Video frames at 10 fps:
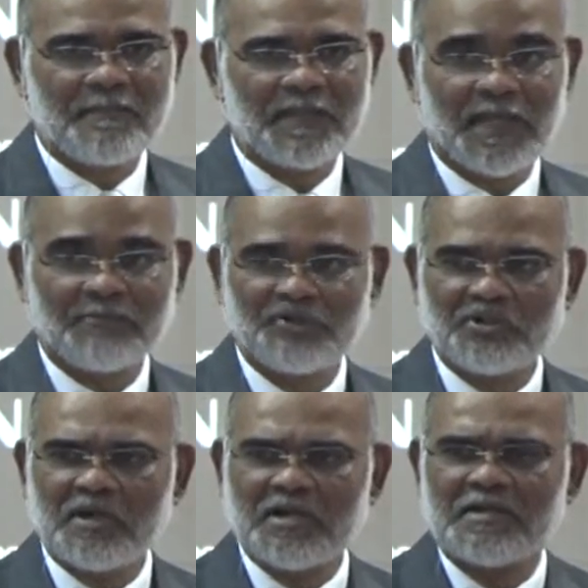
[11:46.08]
And I'm
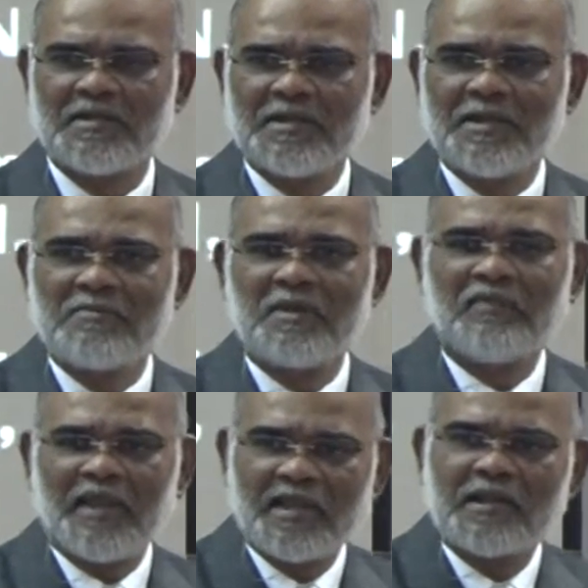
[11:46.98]
sure that
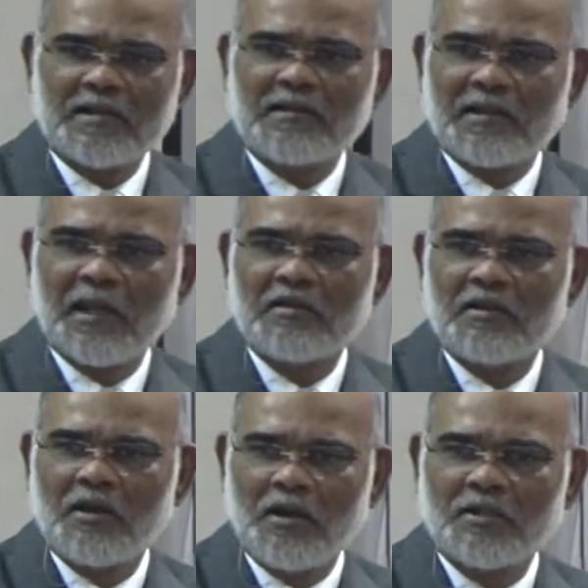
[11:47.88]
they
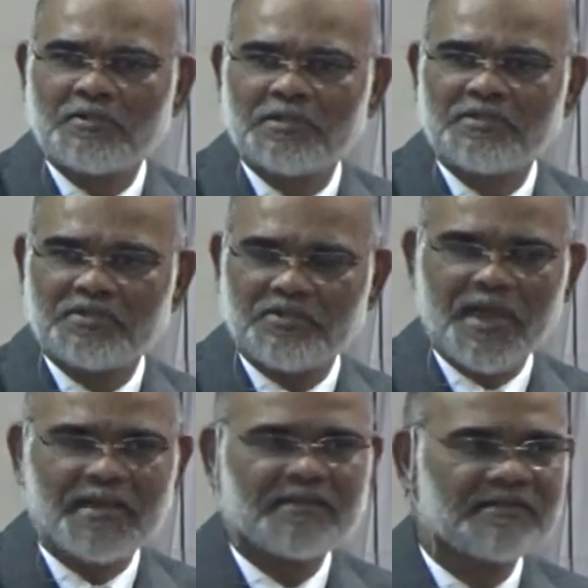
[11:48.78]
clung on to
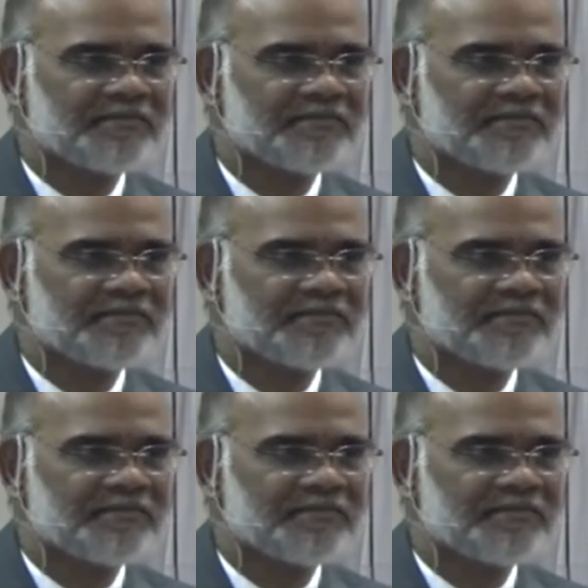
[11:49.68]
that.